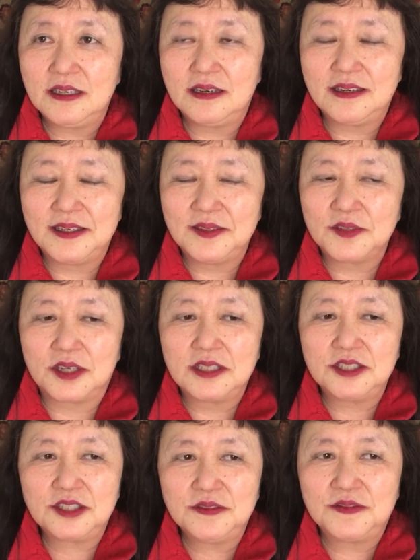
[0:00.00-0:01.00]

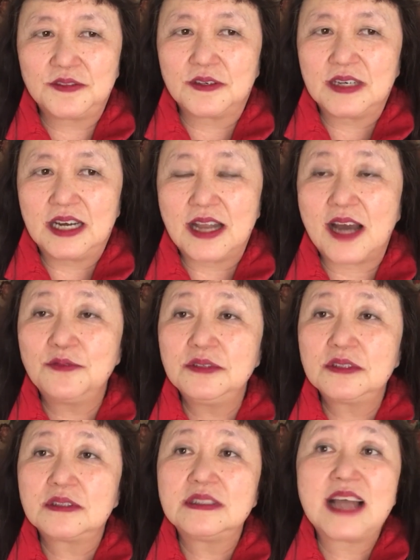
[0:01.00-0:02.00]
audition for it. I
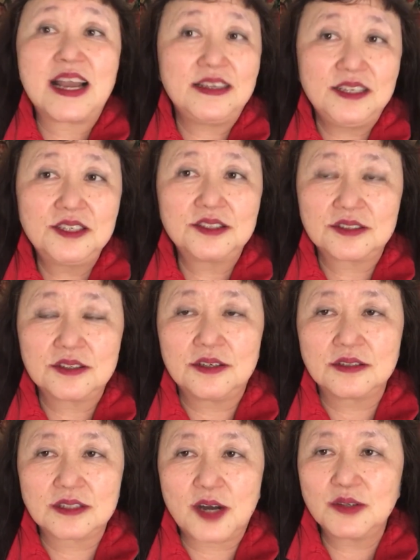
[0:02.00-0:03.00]
was 9 years
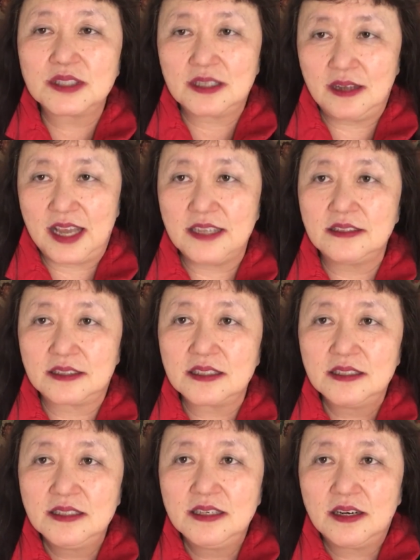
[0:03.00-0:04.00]
old, so I was late
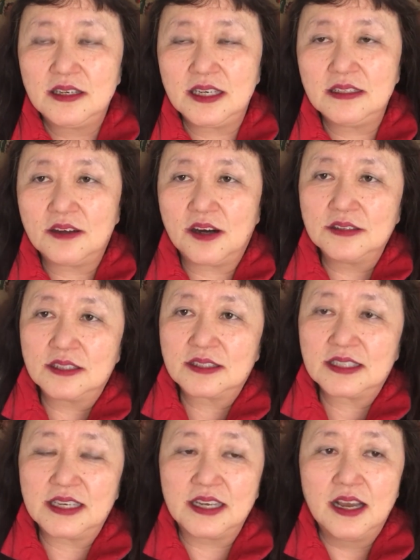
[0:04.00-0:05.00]
on the
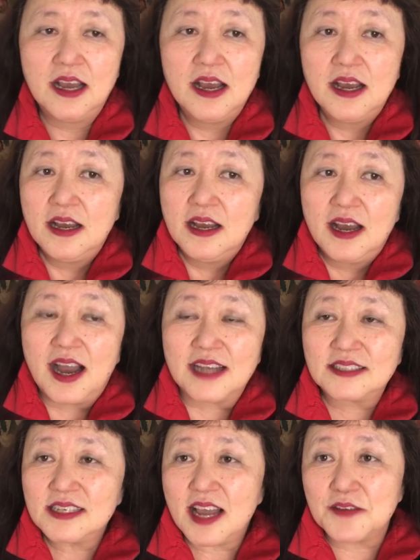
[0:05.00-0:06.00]
scene. I
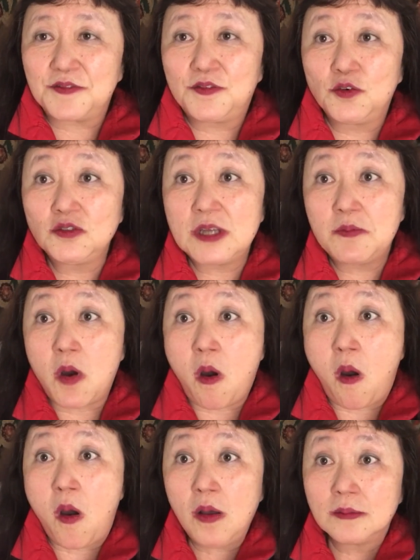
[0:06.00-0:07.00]
think I fooled them
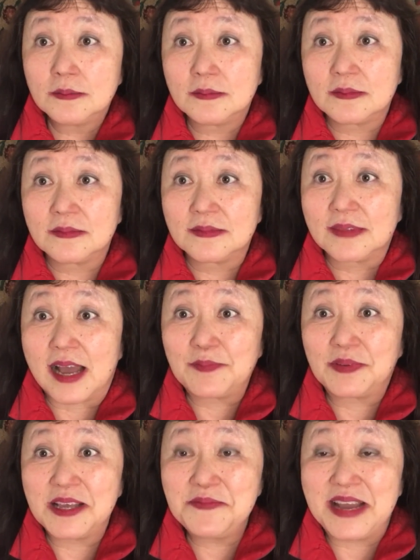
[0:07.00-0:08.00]
all. I
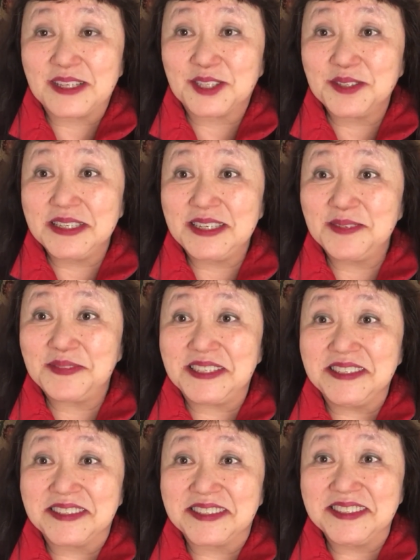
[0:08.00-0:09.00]
played my 2 little
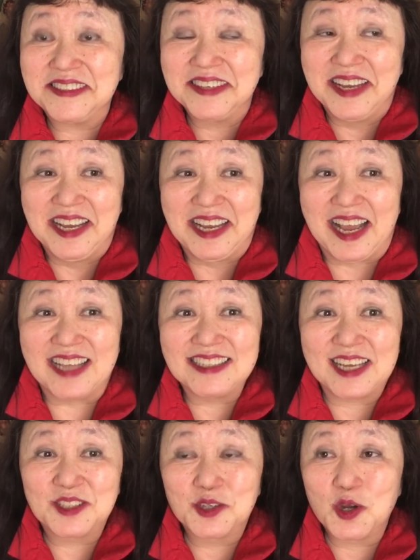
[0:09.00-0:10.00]
pieces, and
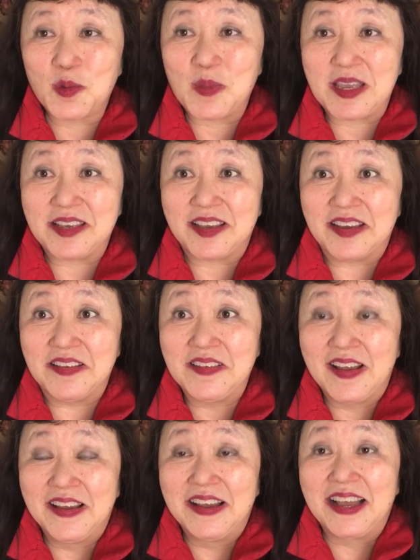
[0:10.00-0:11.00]
they took me in.
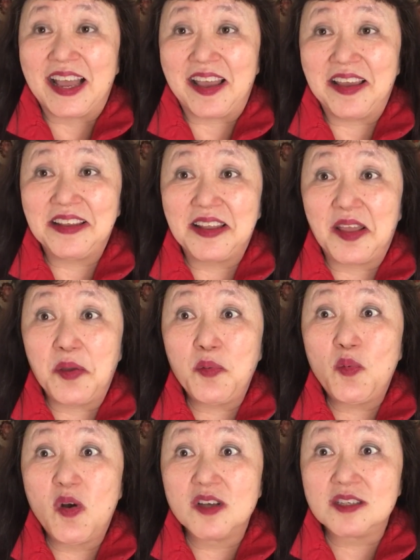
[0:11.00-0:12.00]
And it
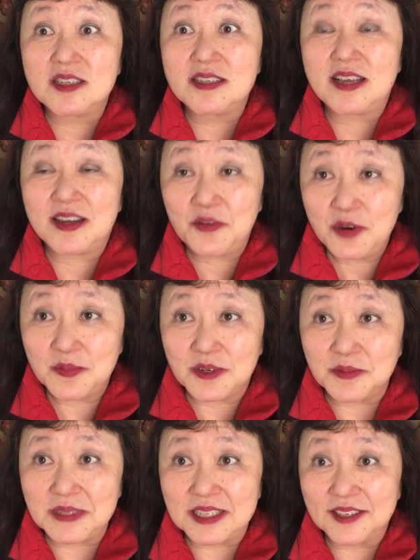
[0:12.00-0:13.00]
was
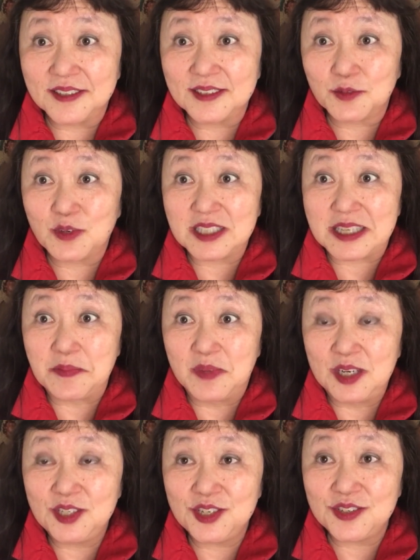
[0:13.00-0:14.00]
terrible because it was
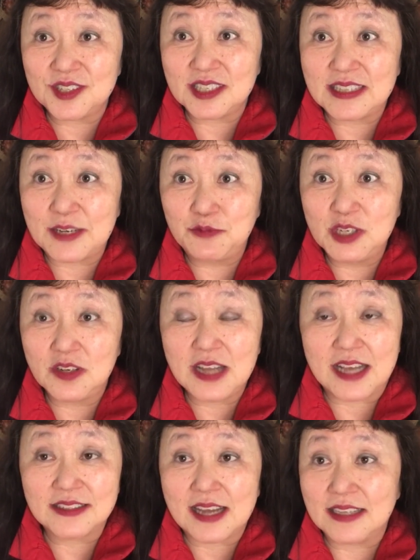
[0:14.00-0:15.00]
emergency. They realized